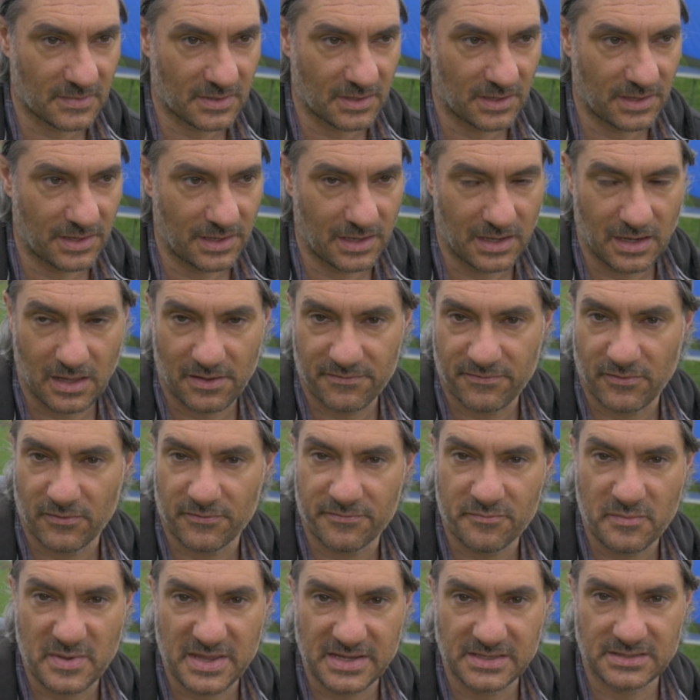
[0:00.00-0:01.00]
love of
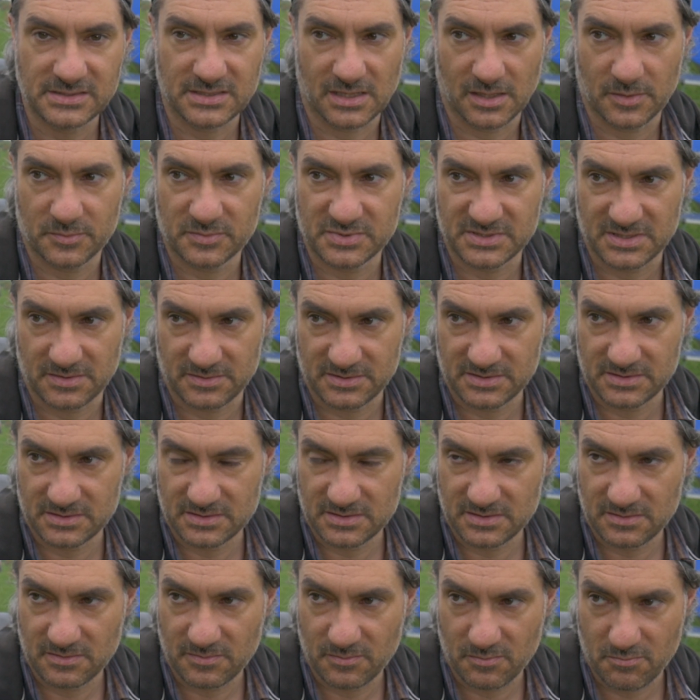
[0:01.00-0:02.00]
meetups
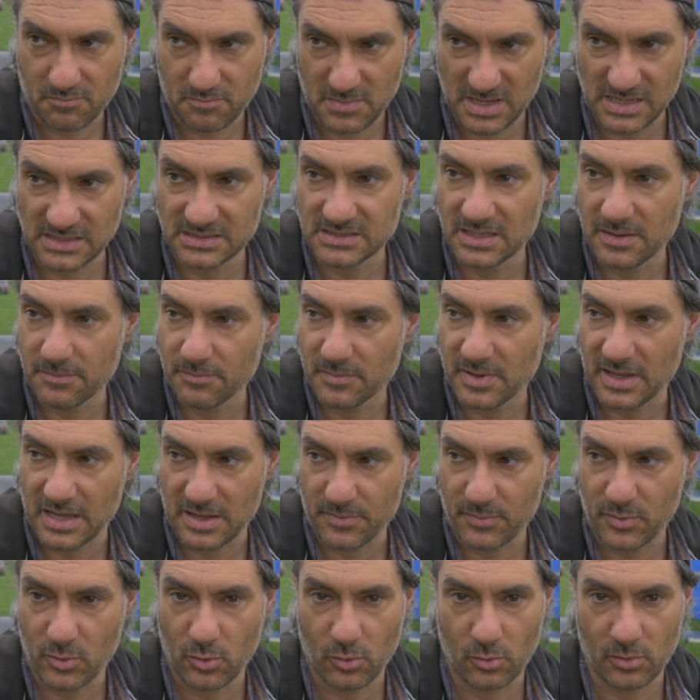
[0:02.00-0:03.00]
and meeting
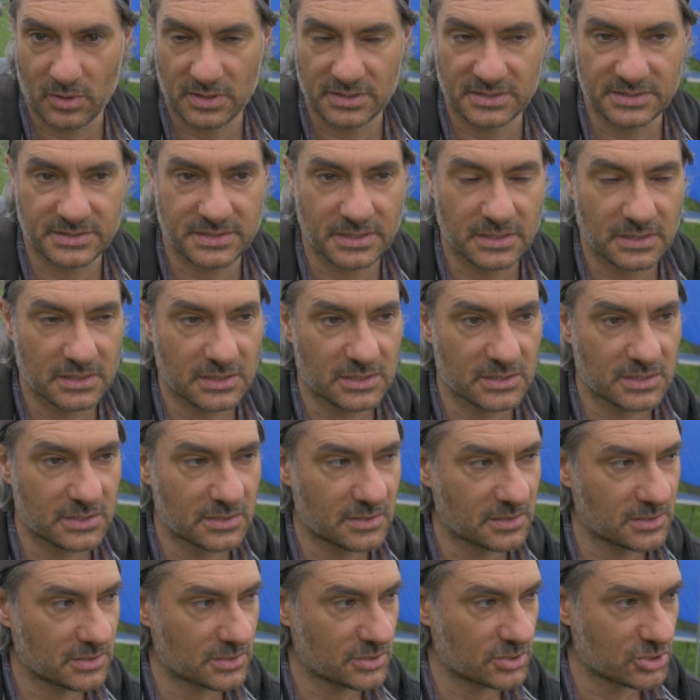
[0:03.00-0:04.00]
people and
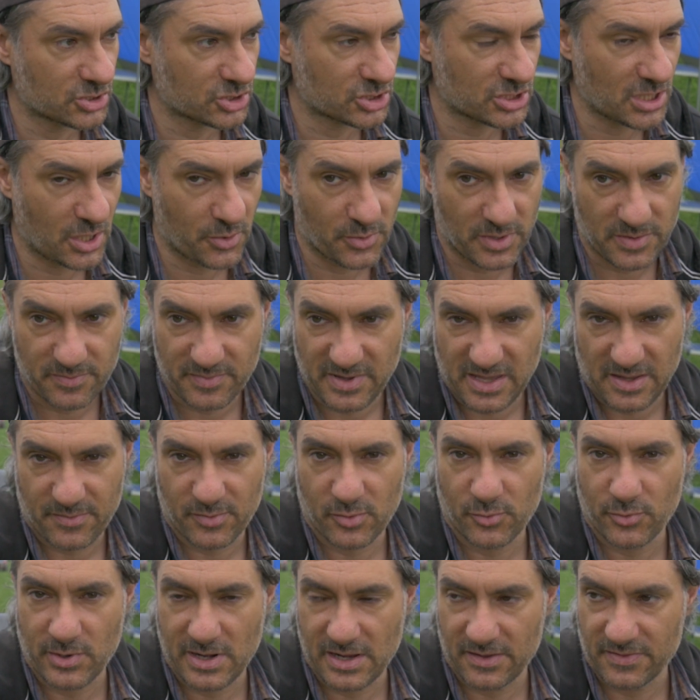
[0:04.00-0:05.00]
showing
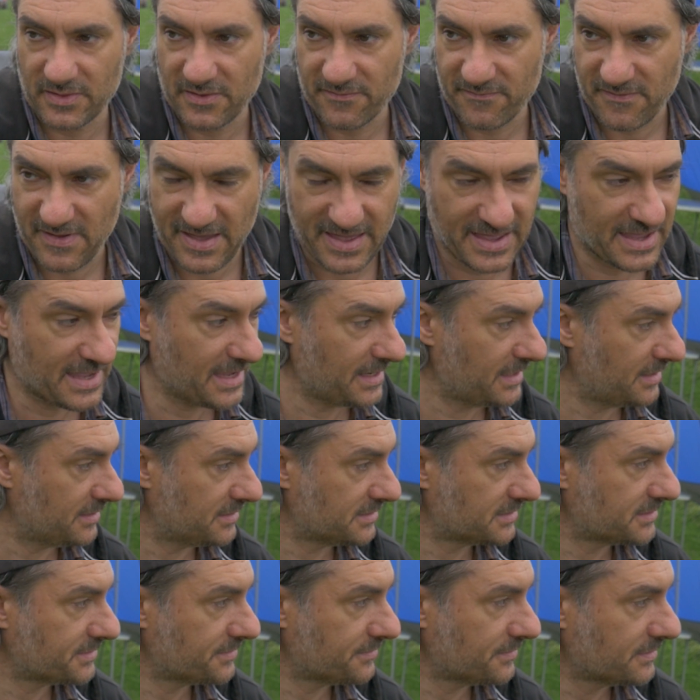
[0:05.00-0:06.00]
people around the van
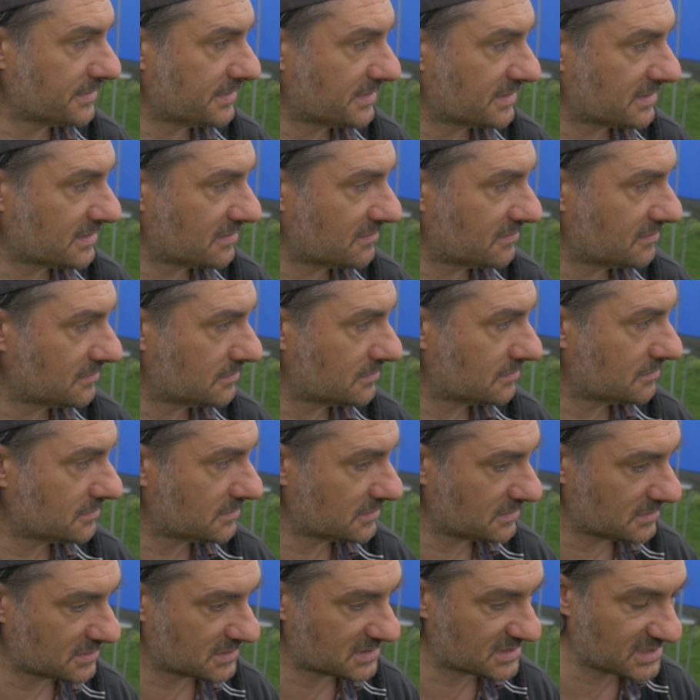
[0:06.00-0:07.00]
and
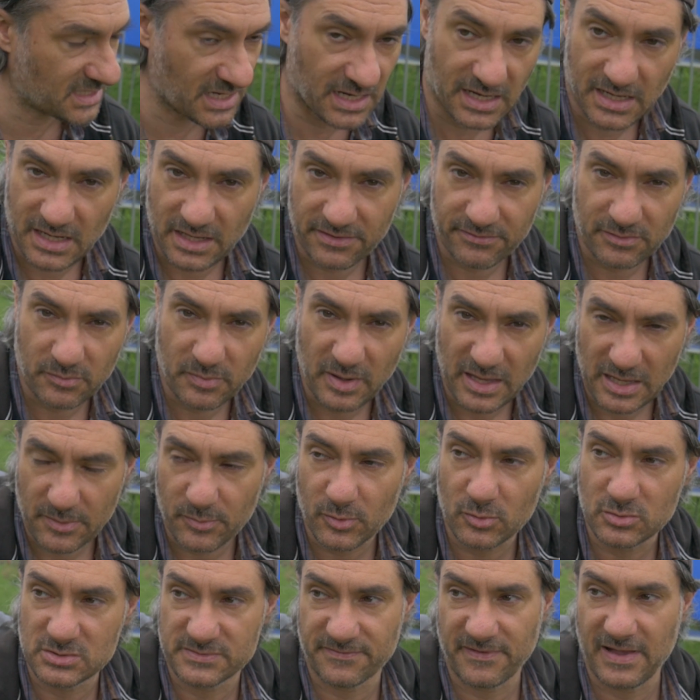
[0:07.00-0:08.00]
seeing other
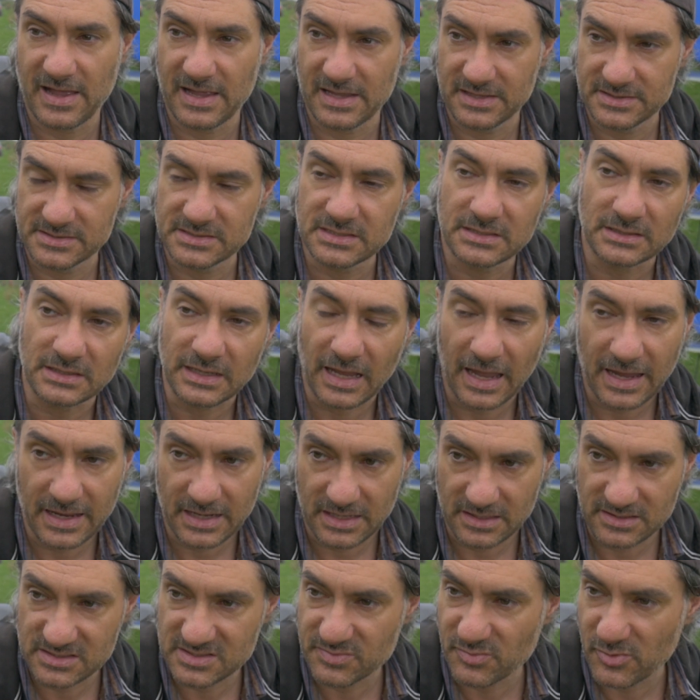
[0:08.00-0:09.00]
people's vans and getting
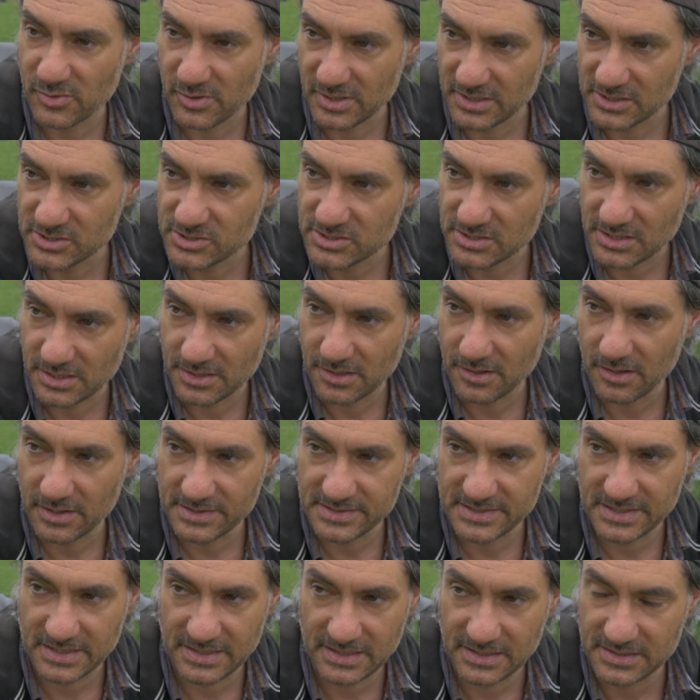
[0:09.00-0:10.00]
inspiration and
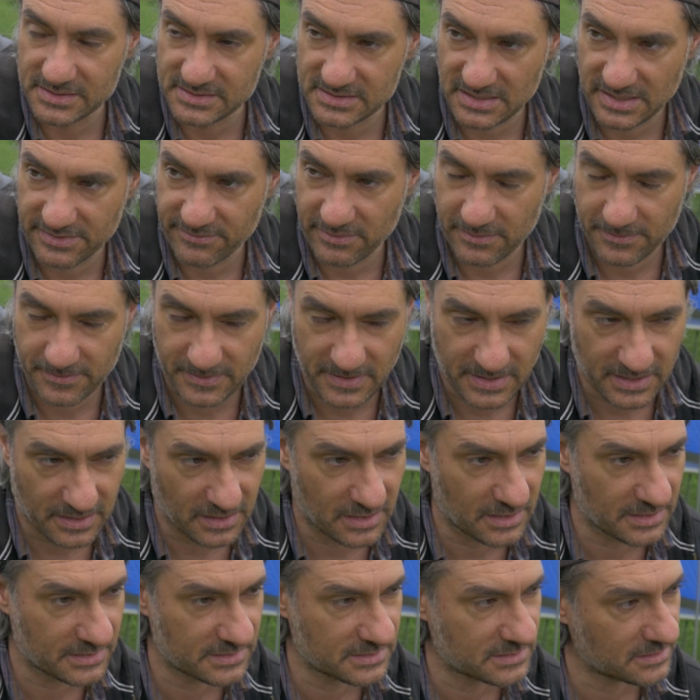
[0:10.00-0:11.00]
ideas and everything,
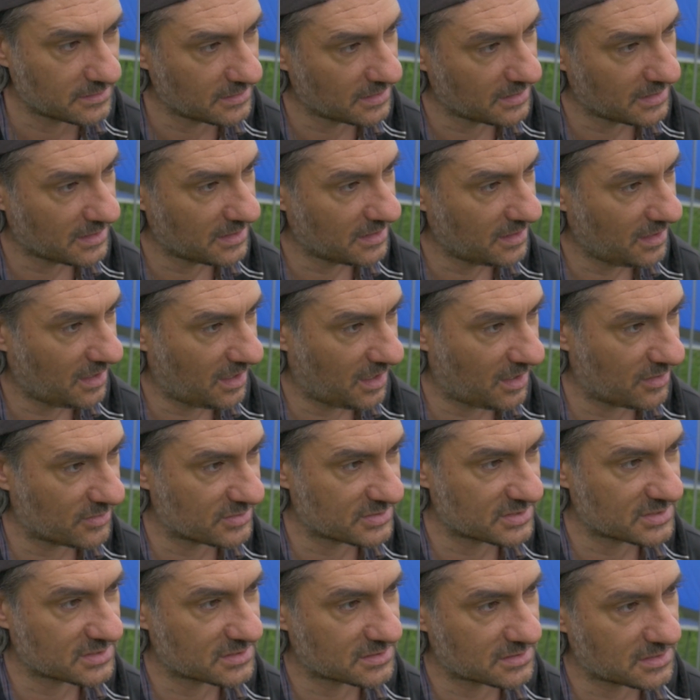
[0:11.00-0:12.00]
and I
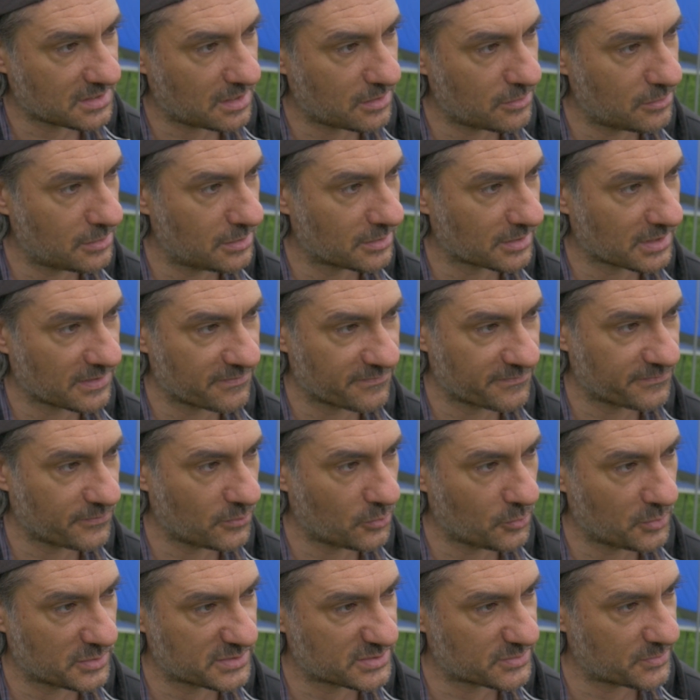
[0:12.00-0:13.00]
was so looking
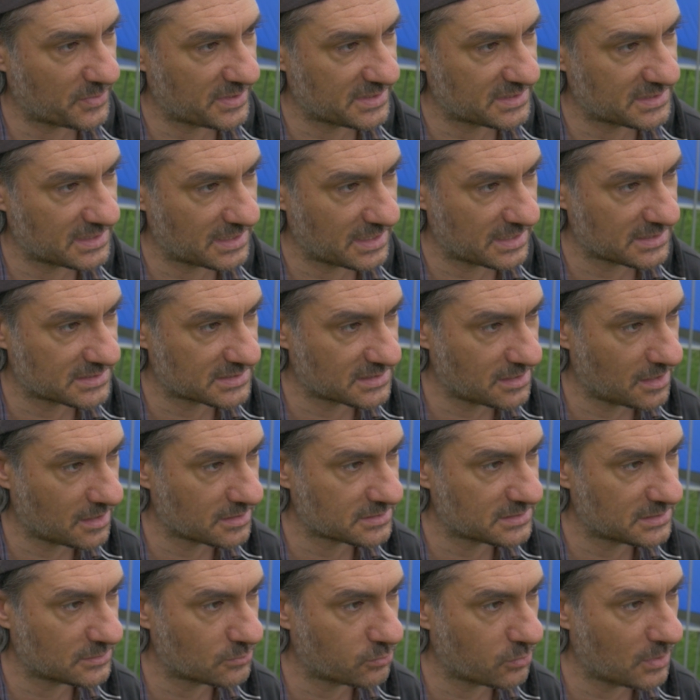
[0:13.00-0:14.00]
forward to it, and it
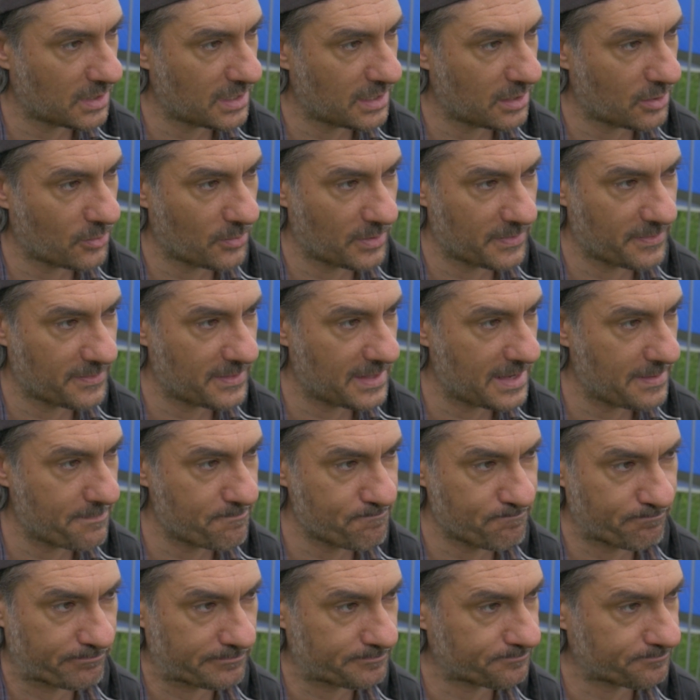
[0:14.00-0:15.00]
started well, and then